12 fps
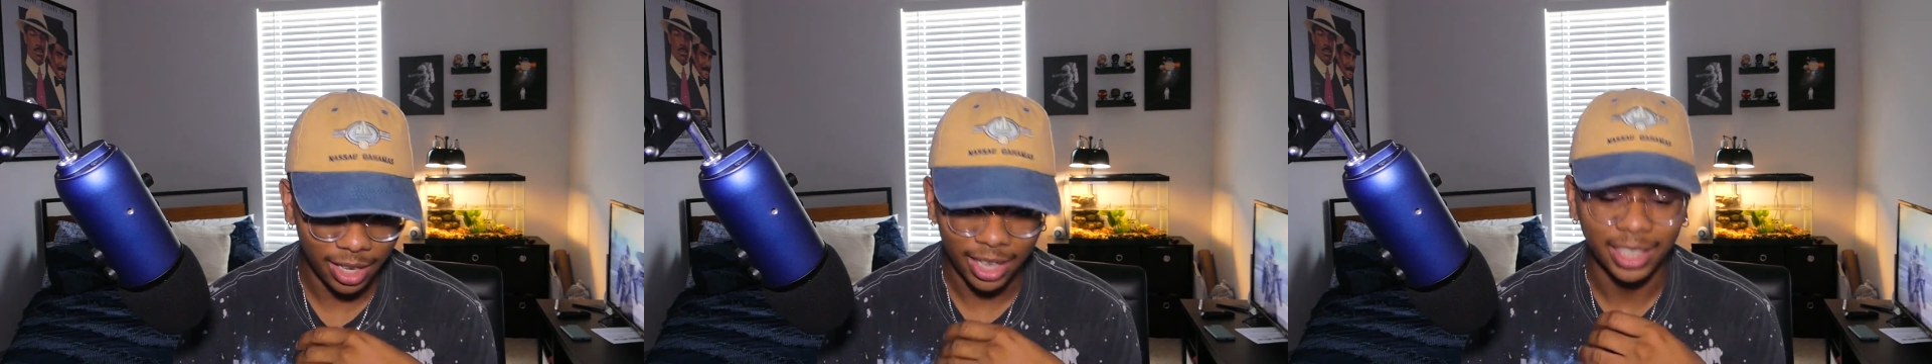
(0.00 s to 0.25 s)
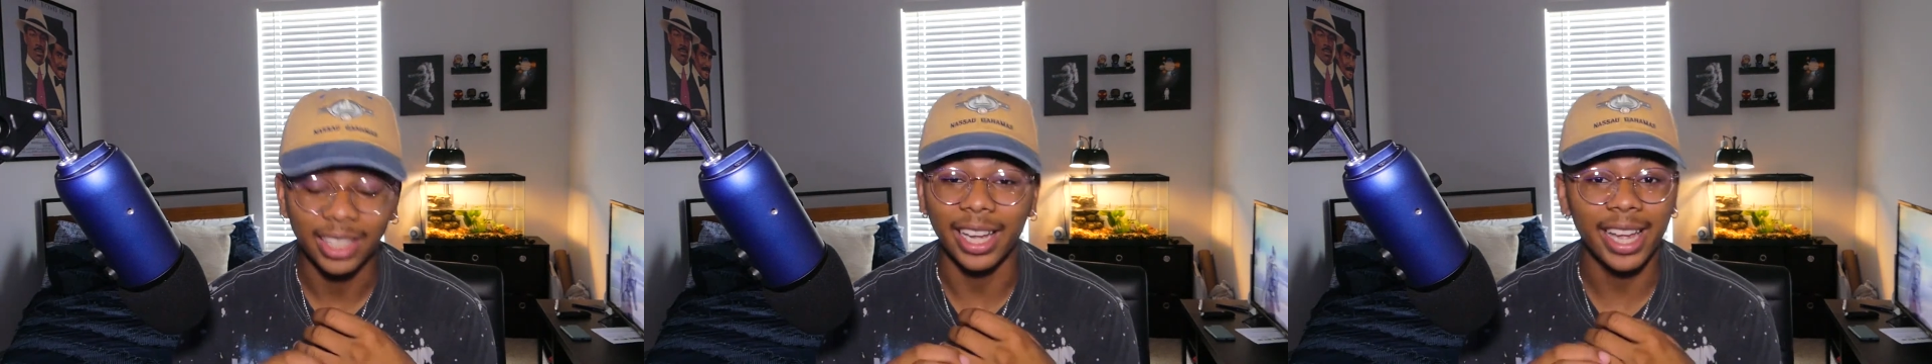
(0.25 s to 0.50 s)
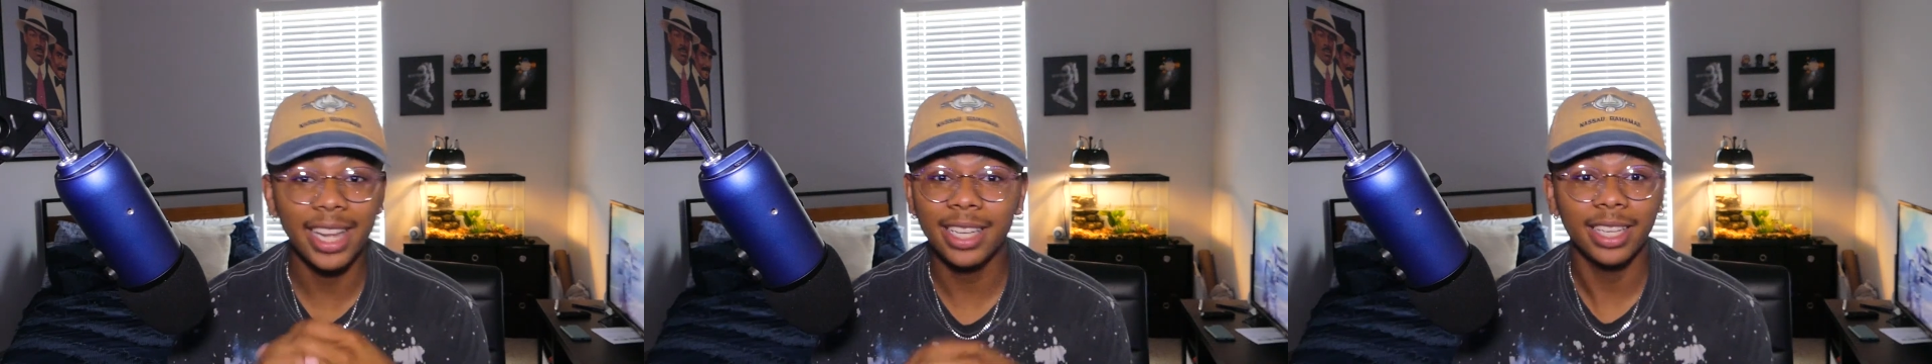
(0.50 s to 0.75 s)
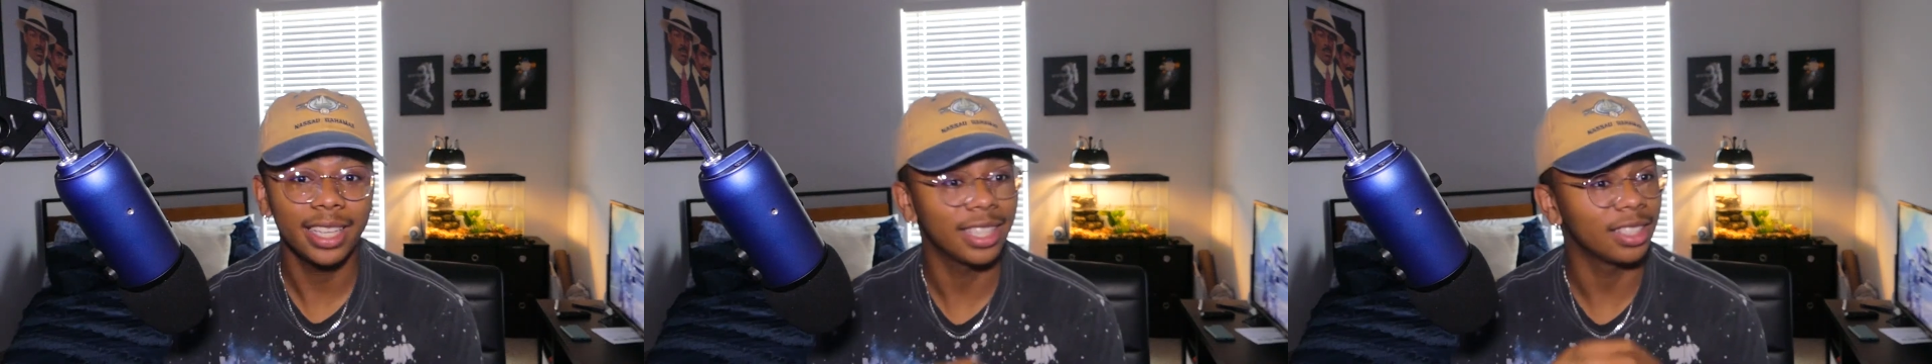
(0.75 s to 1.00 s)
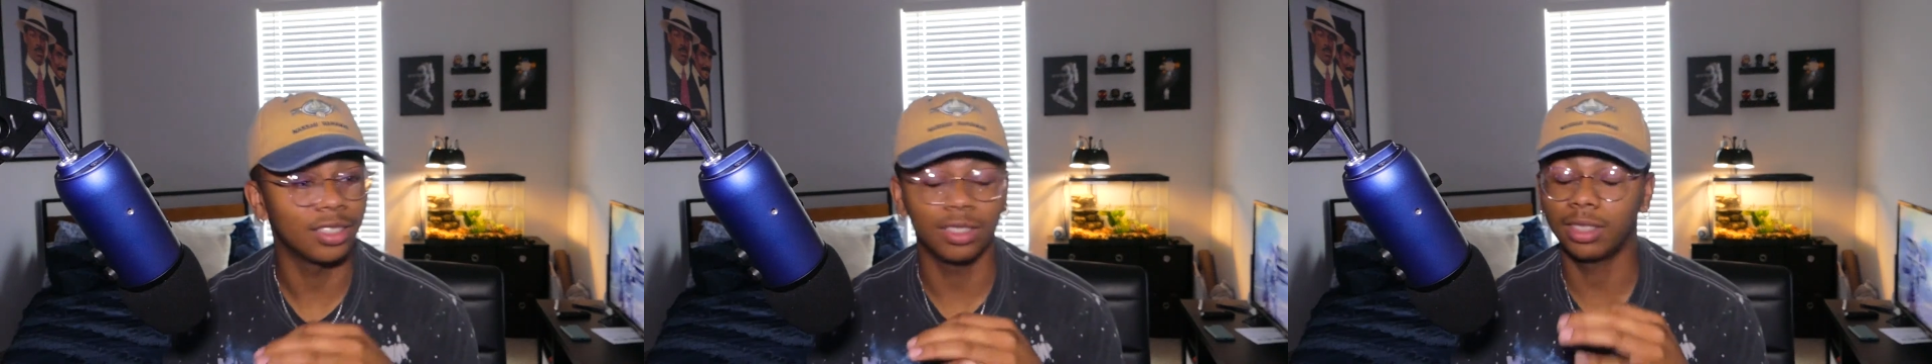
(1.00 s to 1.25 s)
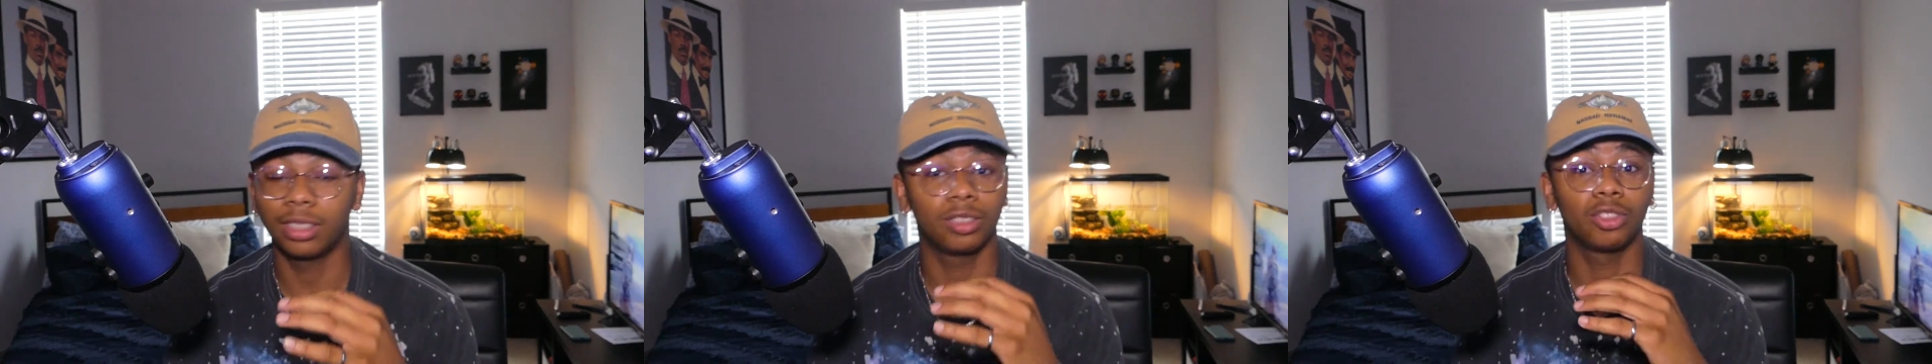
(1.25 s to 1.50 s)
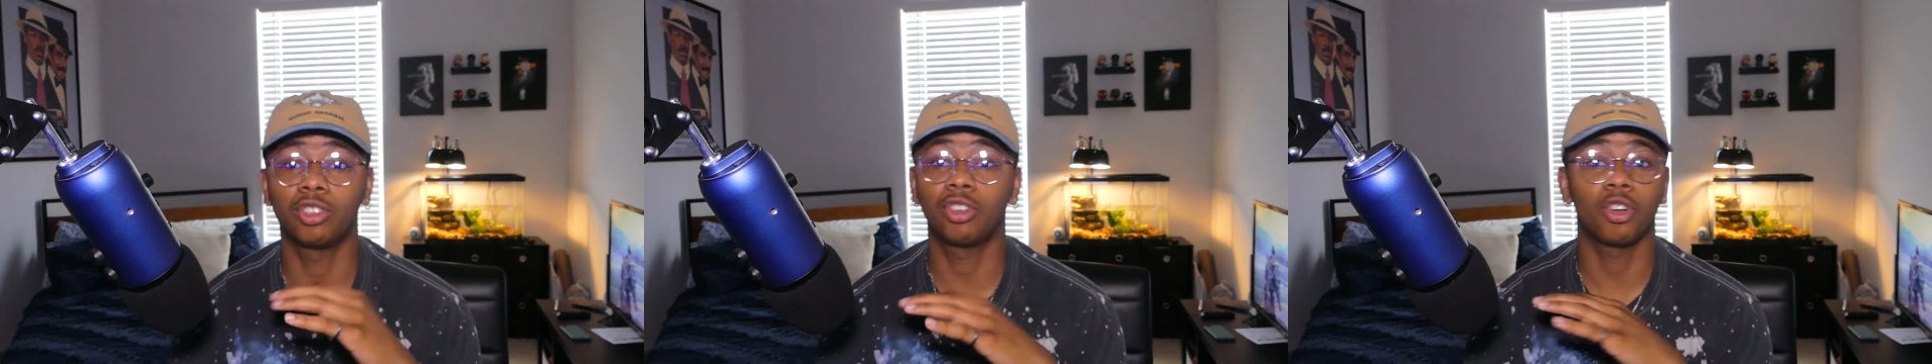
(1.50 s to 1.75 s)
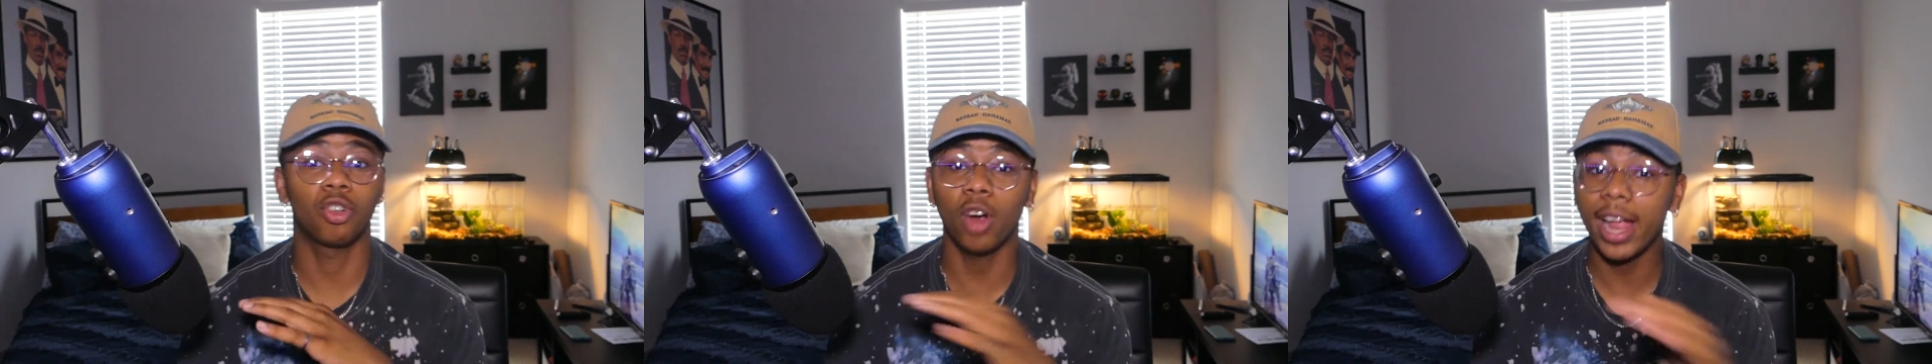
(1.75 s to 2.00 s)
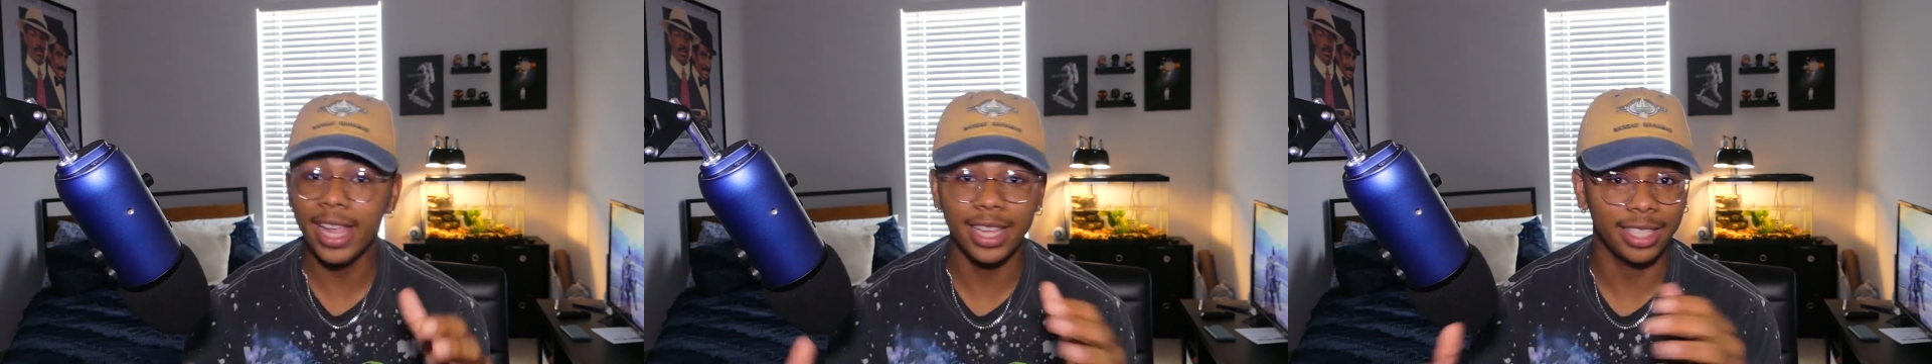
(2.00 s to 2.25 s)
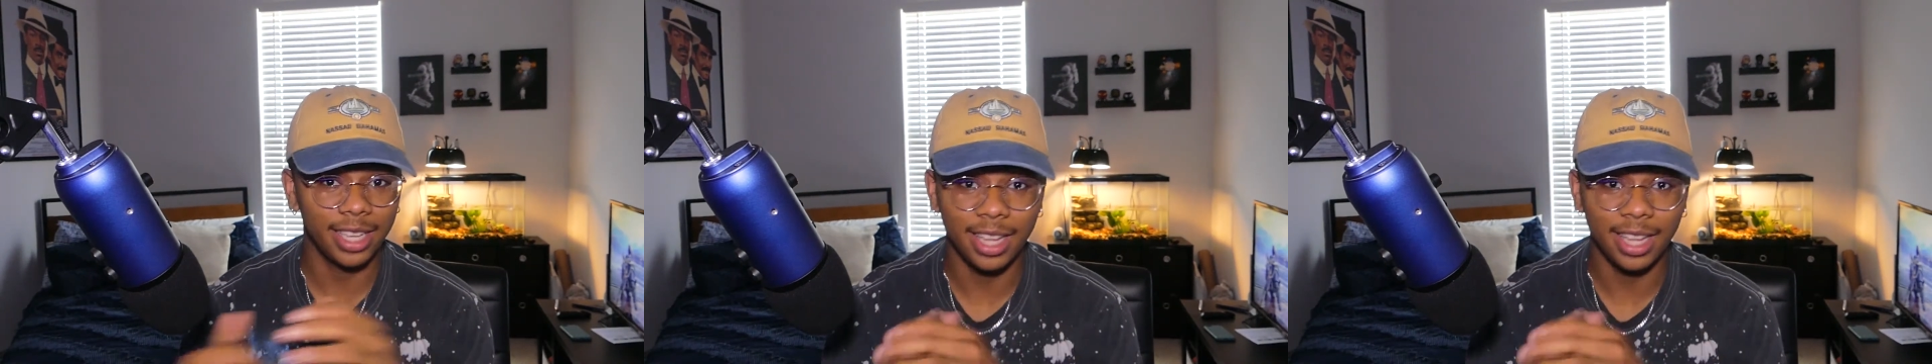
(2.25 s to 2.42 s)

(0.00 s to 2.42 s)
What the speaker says: The ending is crazy.